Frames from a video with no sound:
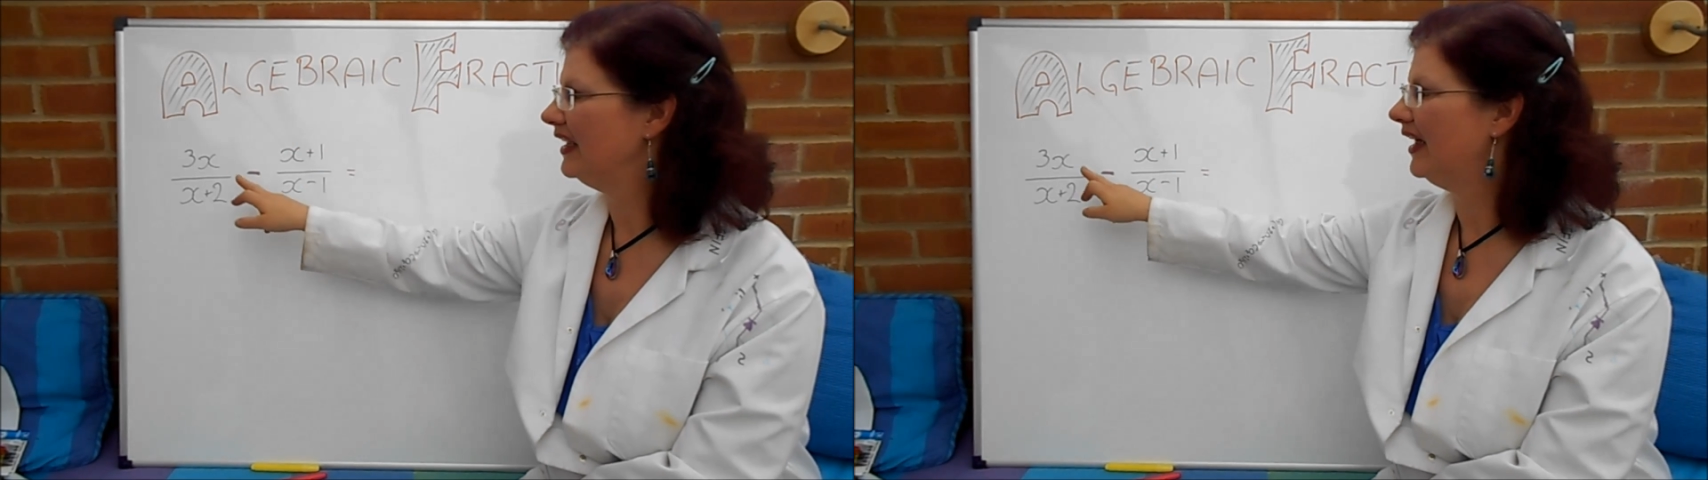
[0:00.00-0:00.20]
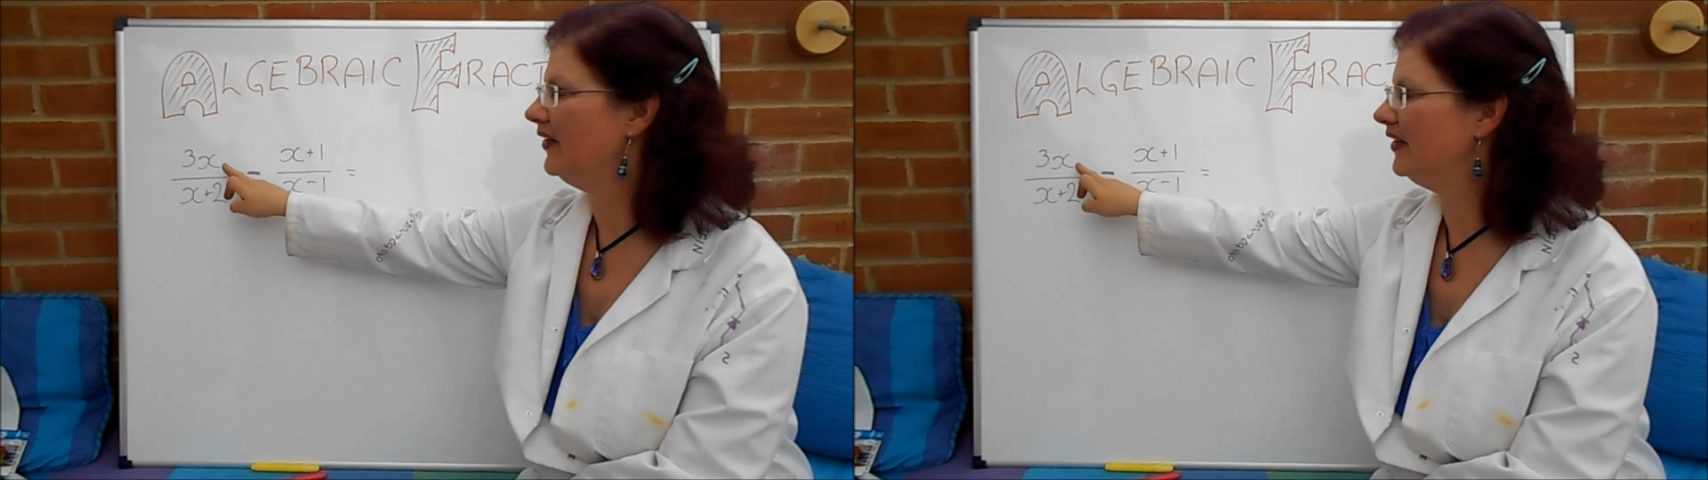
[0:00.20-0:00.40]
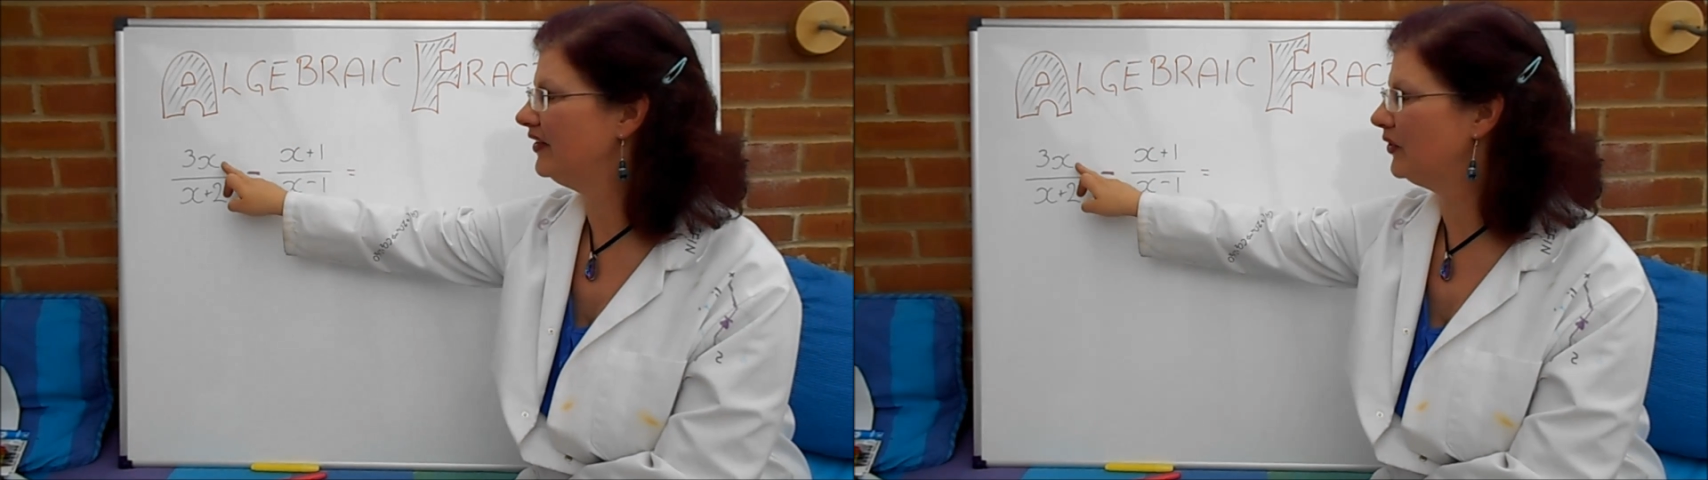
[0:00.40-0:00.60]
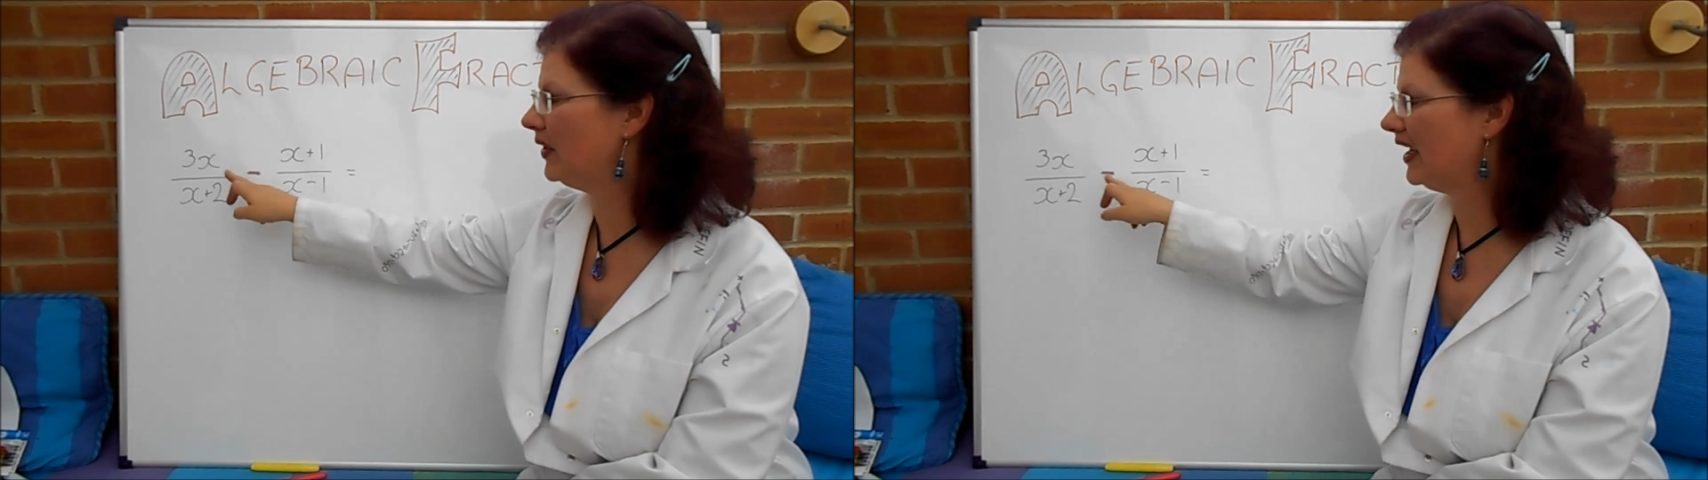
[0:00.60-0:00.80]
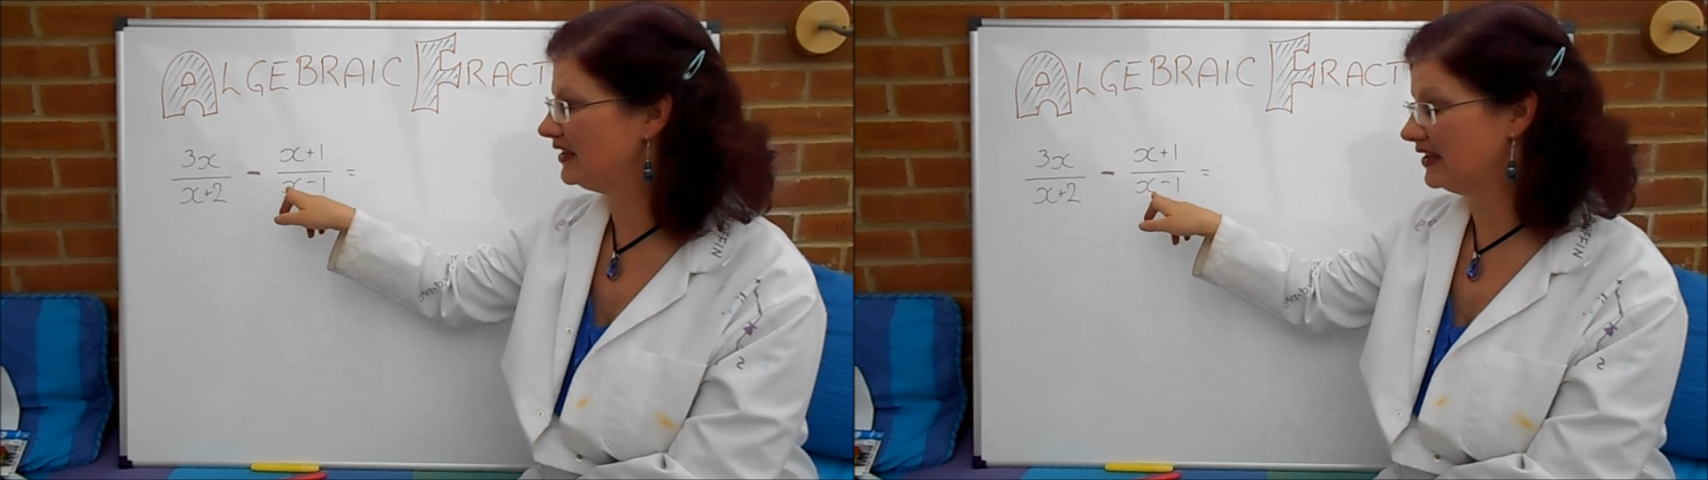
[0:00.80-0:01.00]
and this
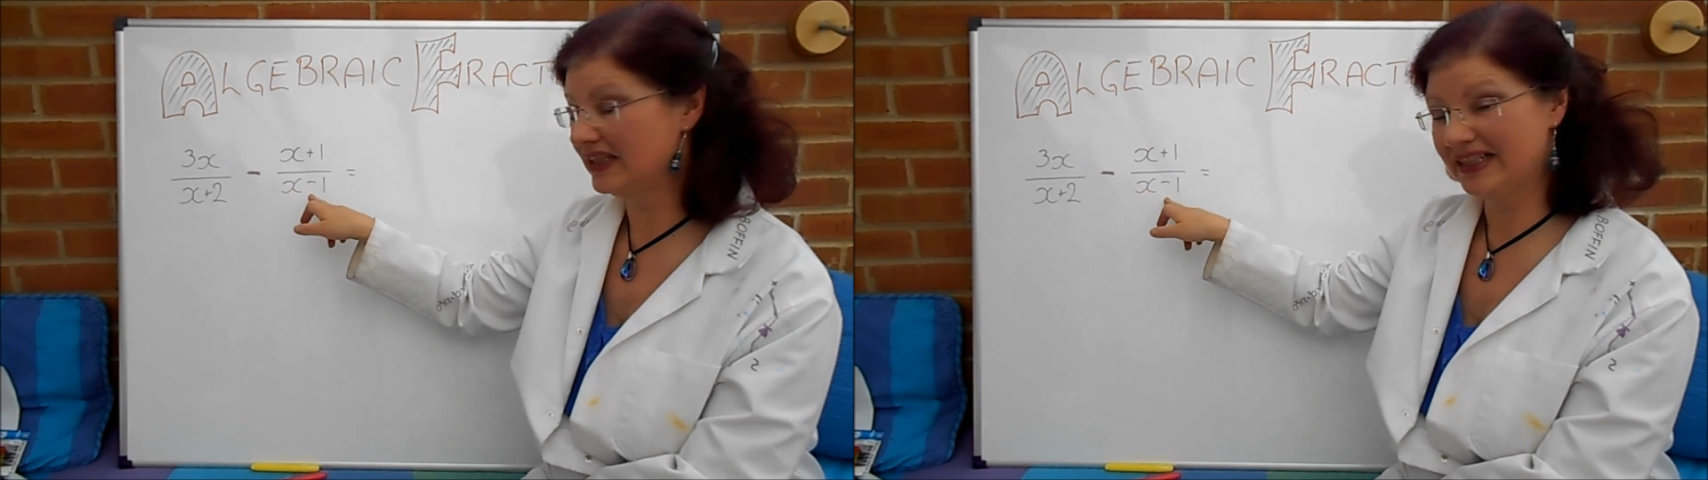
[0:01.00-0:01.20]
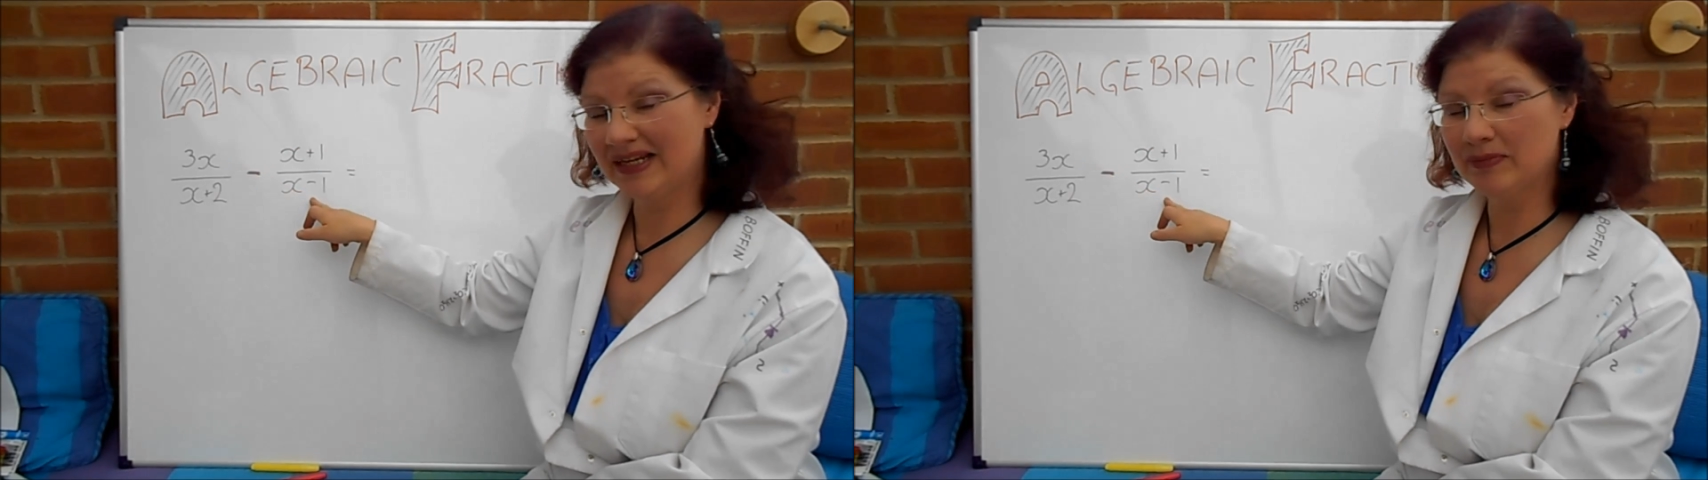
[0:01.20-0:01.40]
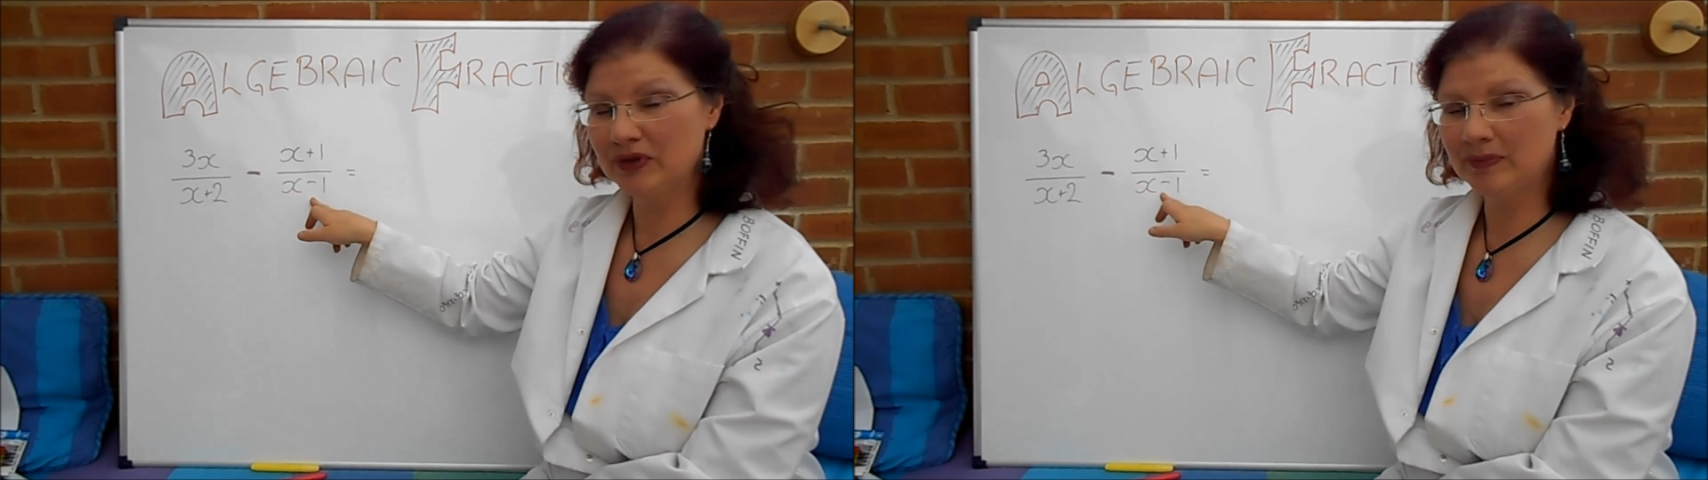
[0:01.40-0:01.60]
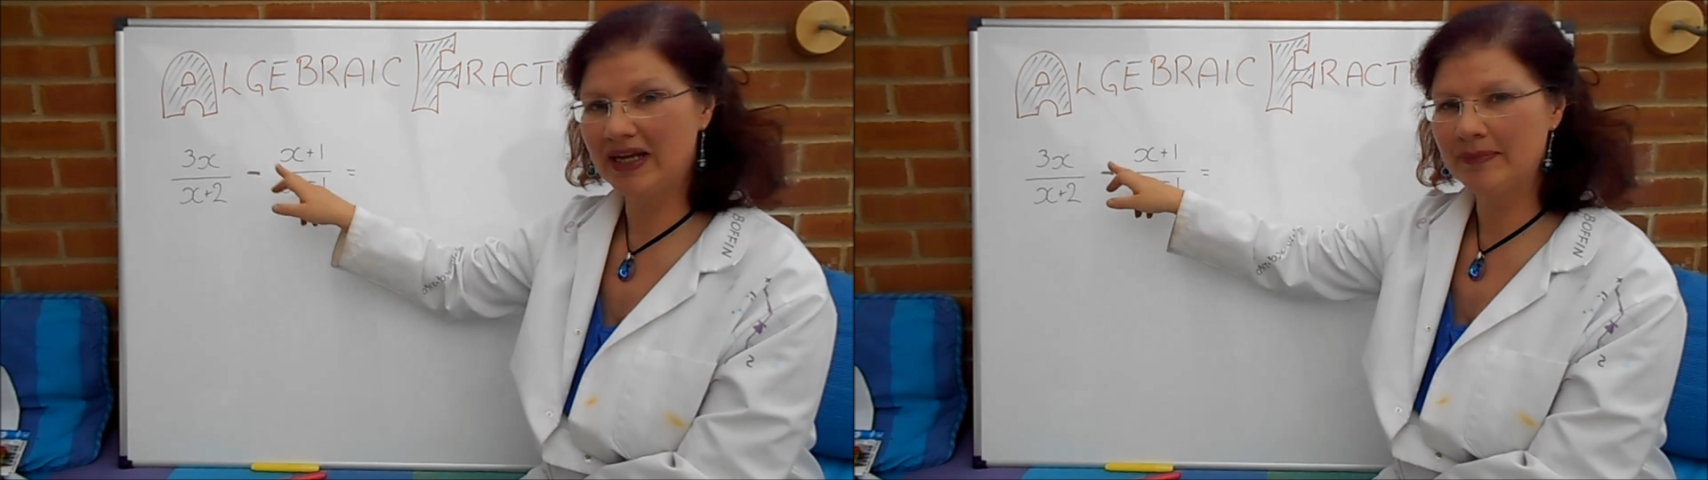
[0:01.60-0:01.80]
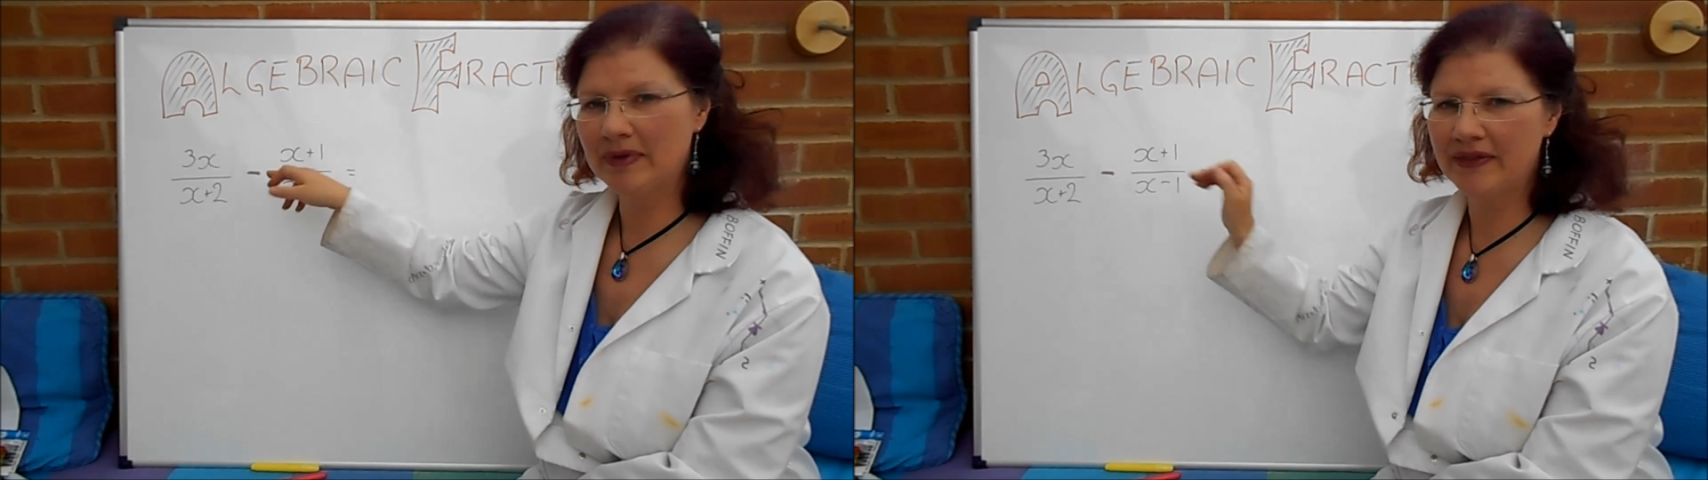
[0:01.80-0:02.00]
3x is going to get
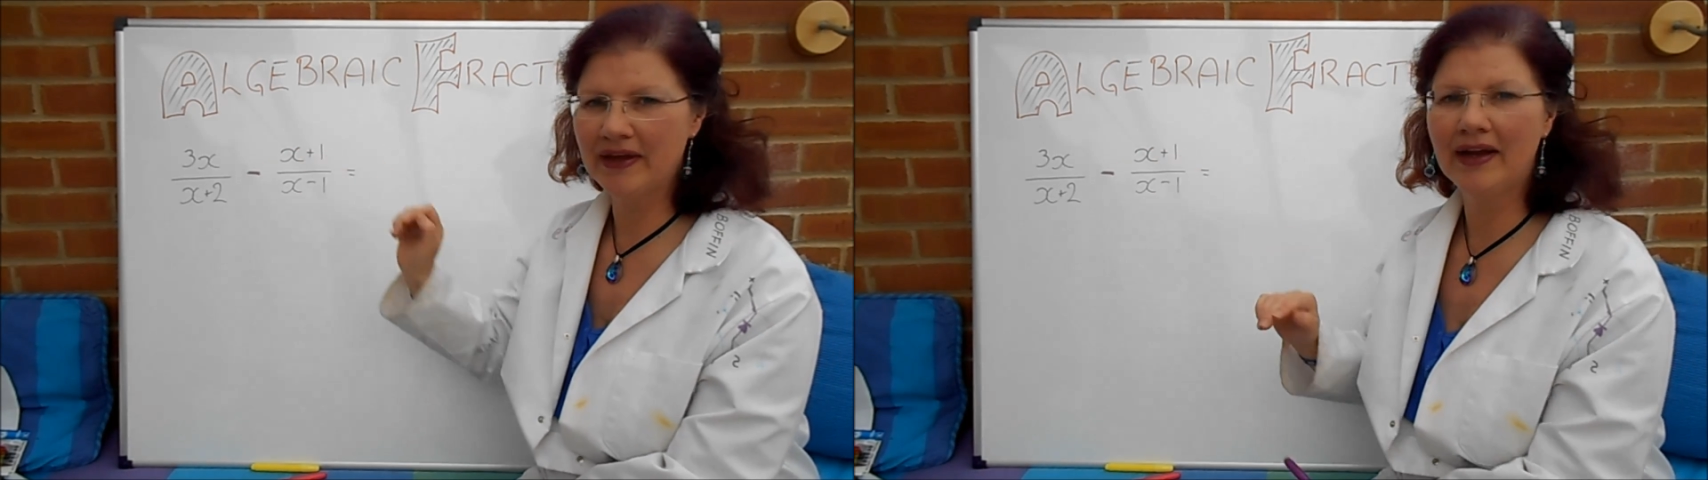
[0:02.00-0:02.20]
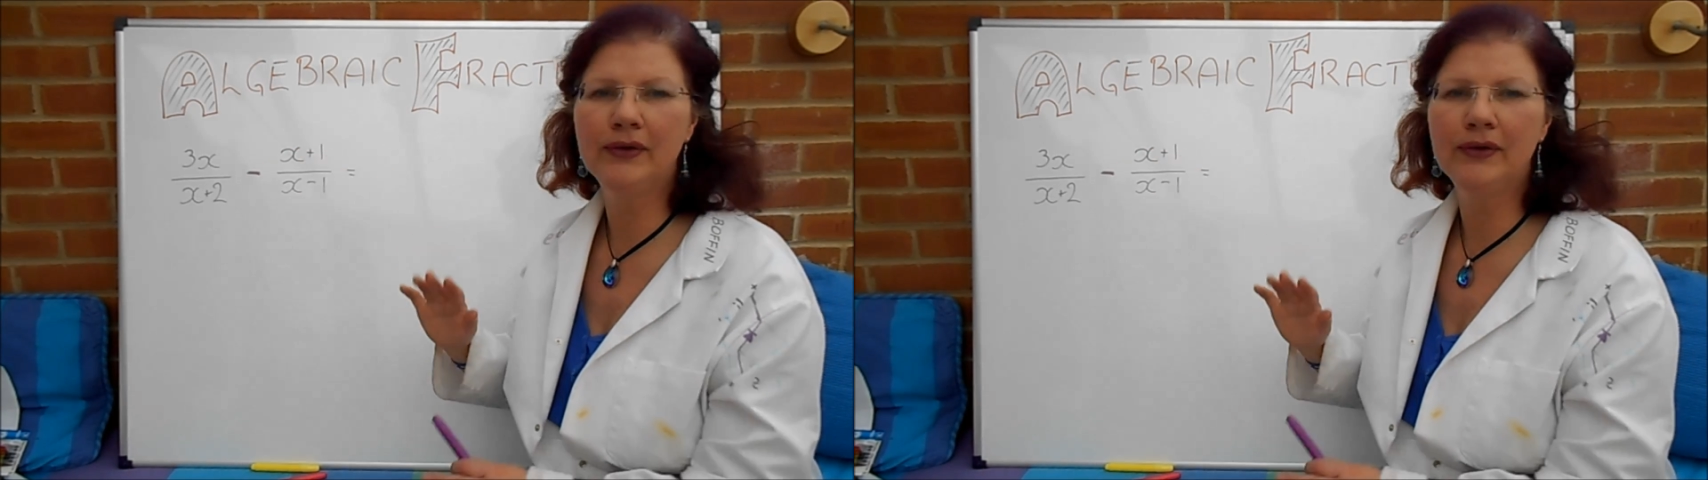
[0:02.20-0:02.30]
multiplied by that,